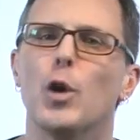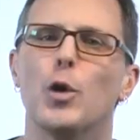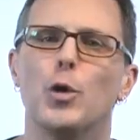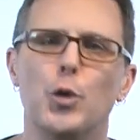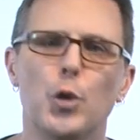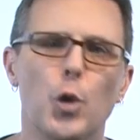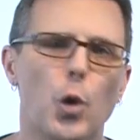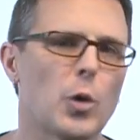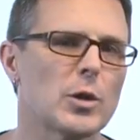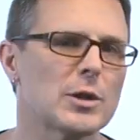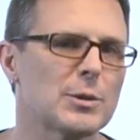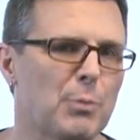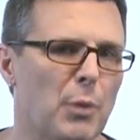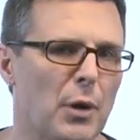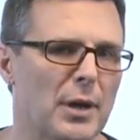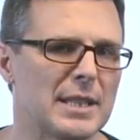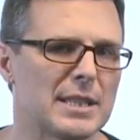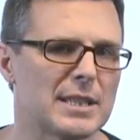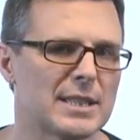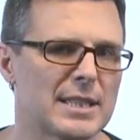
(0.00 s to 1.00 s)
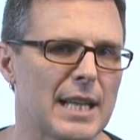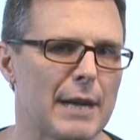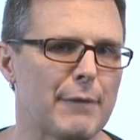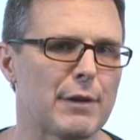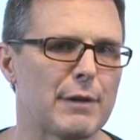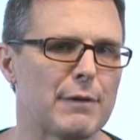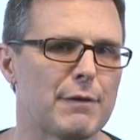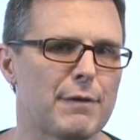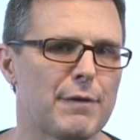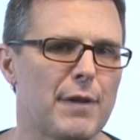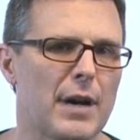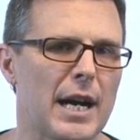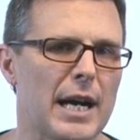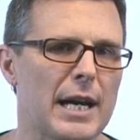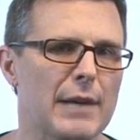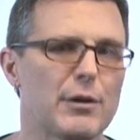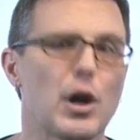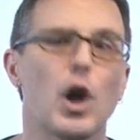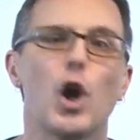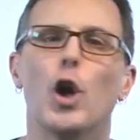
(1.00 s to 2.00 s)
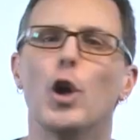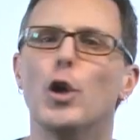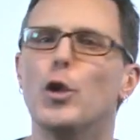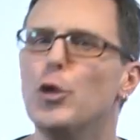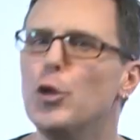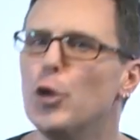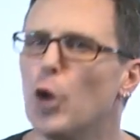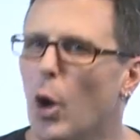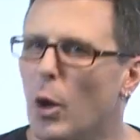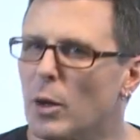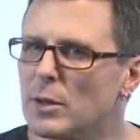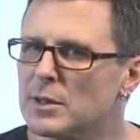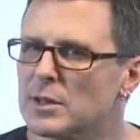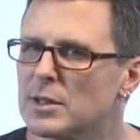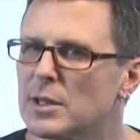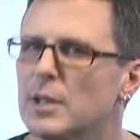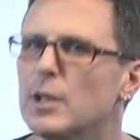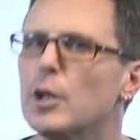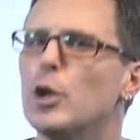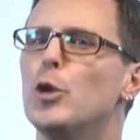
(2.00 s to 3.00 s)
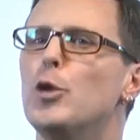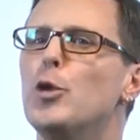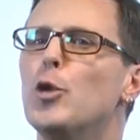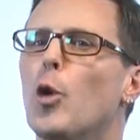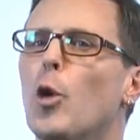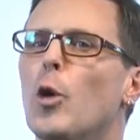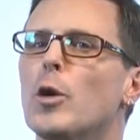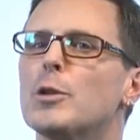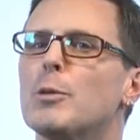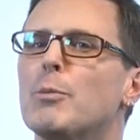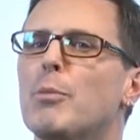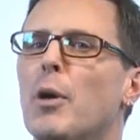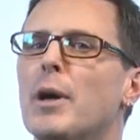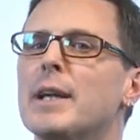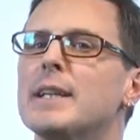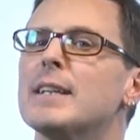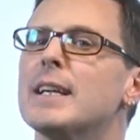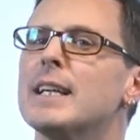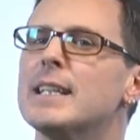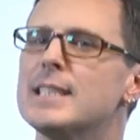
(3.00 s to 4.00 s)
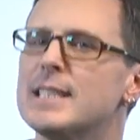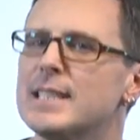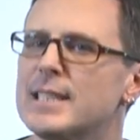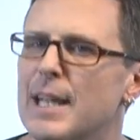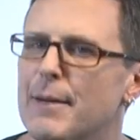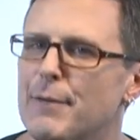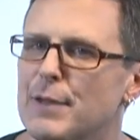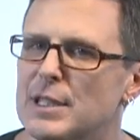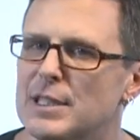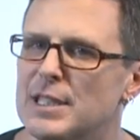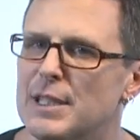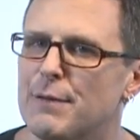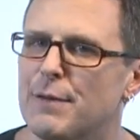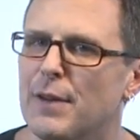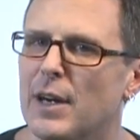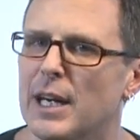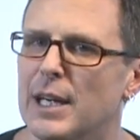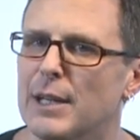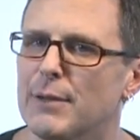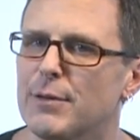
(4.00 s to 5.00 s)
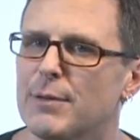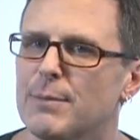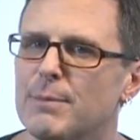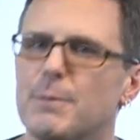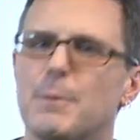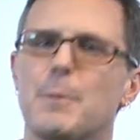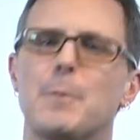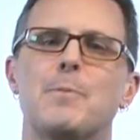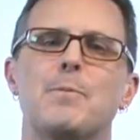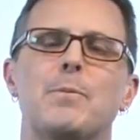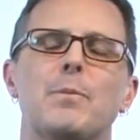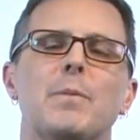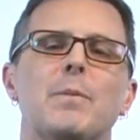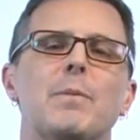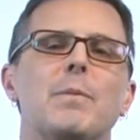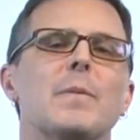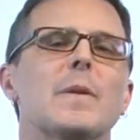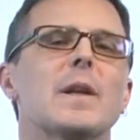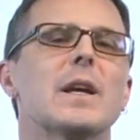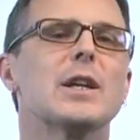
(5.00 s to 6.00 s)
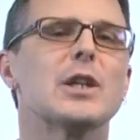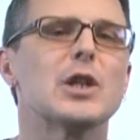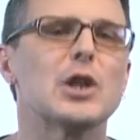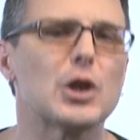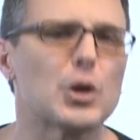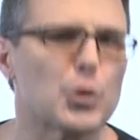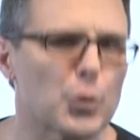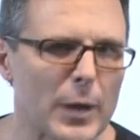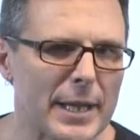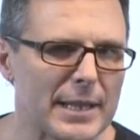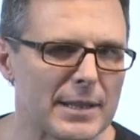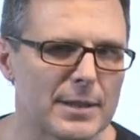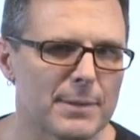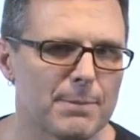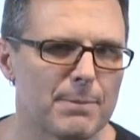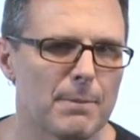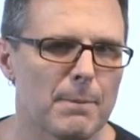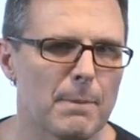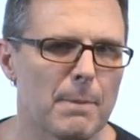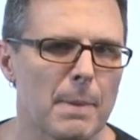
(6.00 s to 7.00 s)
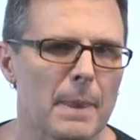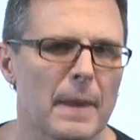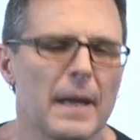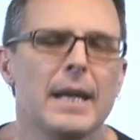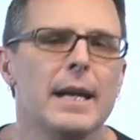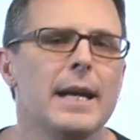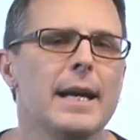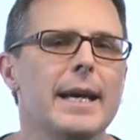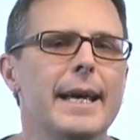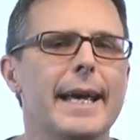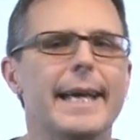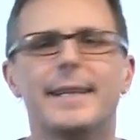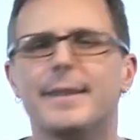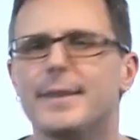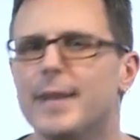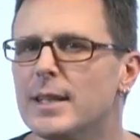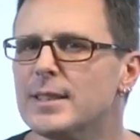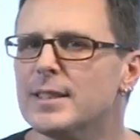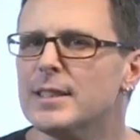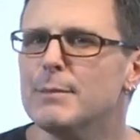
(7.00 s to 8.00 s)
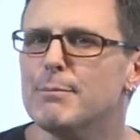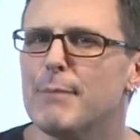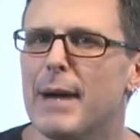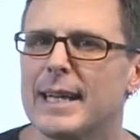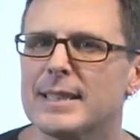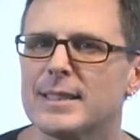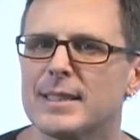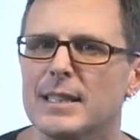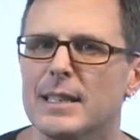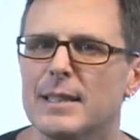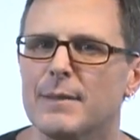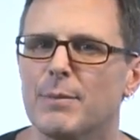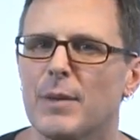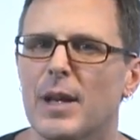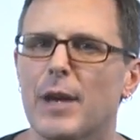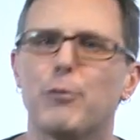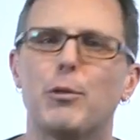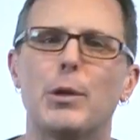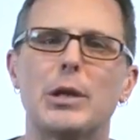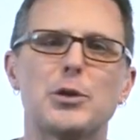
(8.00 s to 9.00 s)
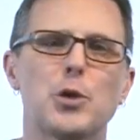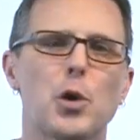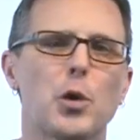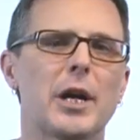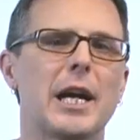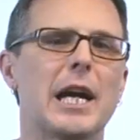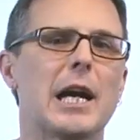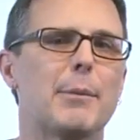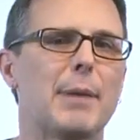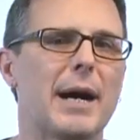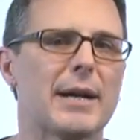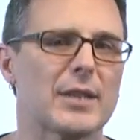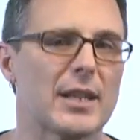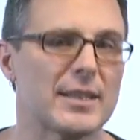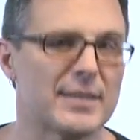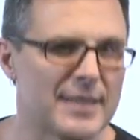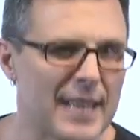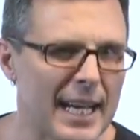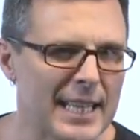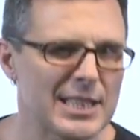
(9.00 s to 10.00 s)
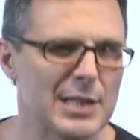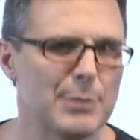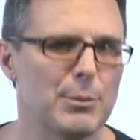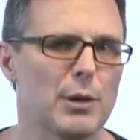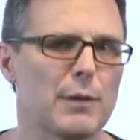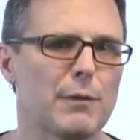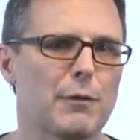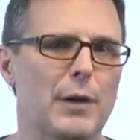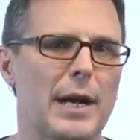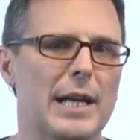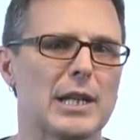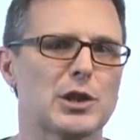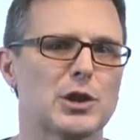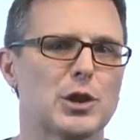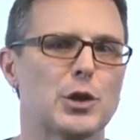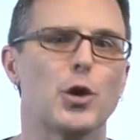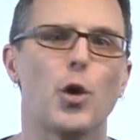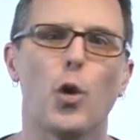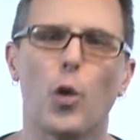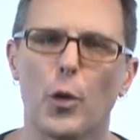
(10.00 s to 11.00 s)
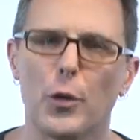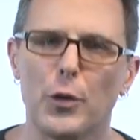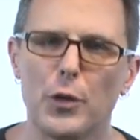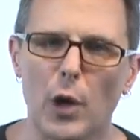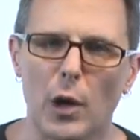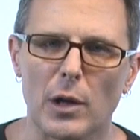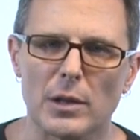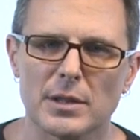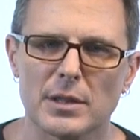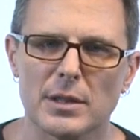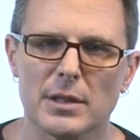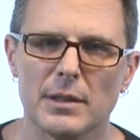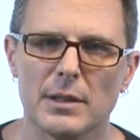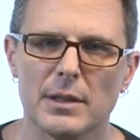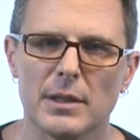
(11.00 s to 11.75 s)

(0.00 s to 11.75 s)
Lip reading: 0.75, not 0.75. Great. It doesn't matter if we're talking about a decimal fraction or not.